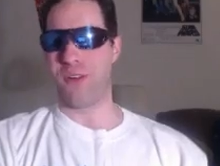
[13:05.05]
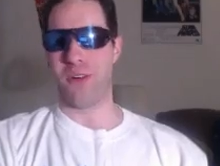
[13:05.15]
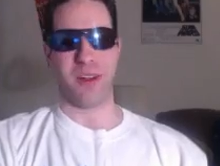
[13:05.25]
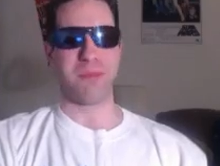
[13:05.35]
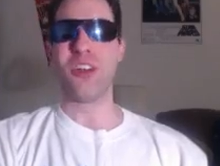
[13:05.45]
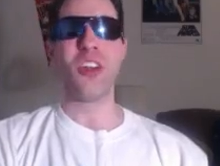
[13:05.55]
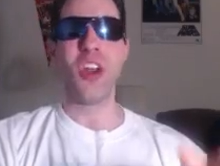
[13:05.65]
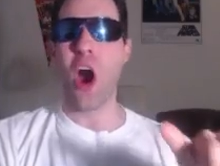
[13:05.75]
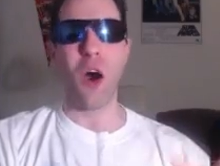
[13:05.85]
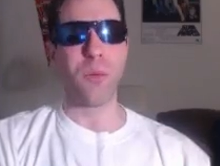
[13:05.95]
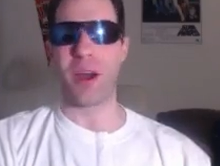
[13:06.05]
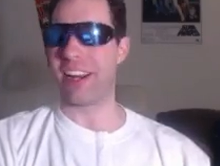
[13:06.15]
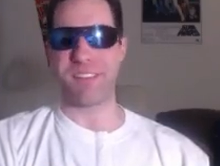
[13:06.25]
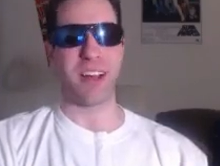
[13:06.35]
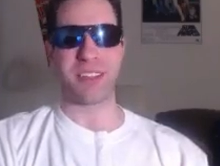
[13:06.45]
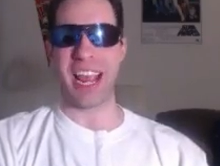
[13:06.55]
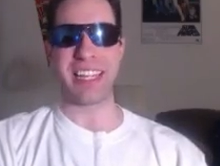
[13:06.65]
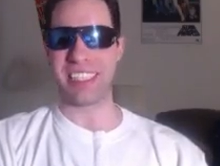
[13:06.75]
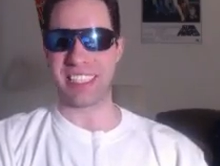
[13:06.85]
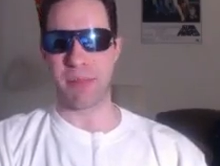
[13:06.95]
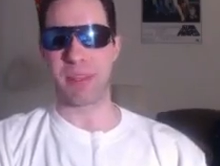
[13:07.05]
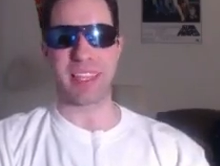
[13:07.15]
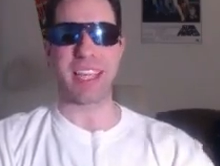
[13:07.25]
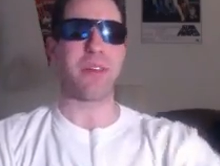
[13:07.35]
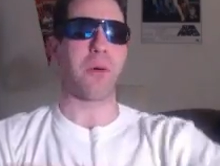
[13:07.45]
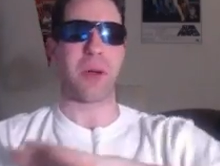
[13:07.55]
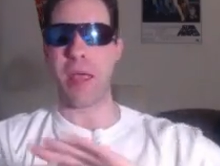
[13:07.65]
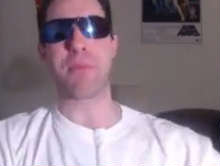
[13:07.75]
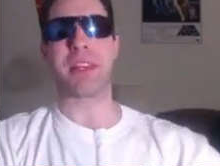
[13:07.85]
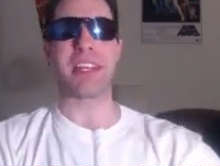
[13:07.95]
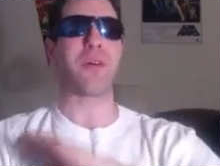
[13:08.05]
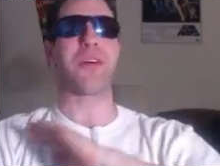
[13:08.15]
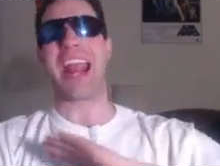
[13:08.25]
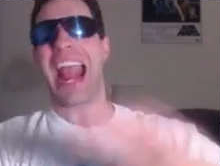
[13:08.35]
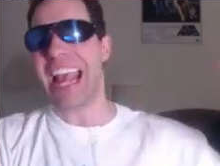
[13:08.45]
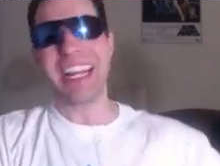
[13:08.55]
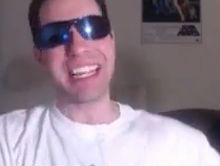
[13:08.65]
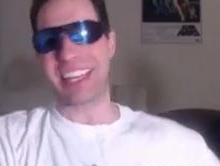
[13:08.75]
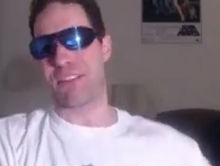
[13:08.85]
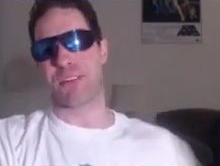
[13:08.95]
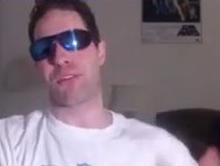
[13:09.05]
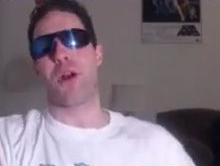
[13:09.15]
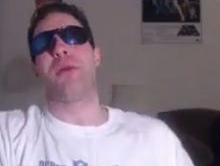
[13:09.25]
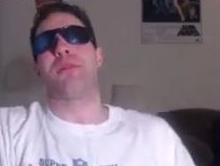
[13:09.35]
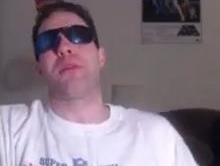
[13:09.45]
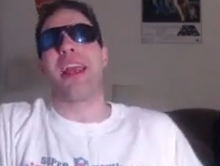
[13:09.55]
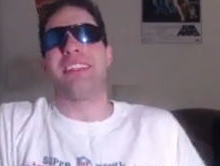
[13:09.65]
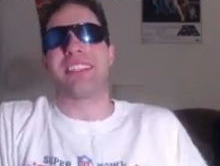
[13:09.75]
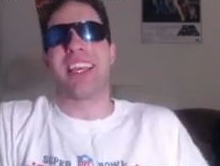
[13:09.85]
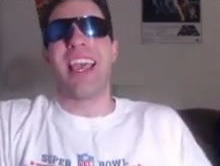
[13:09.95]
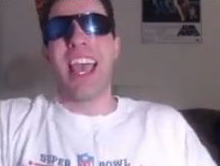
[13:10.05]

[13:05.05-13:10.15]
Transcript: for him. Nobody felt any sympathy or empathy or anything for Roman Reigns.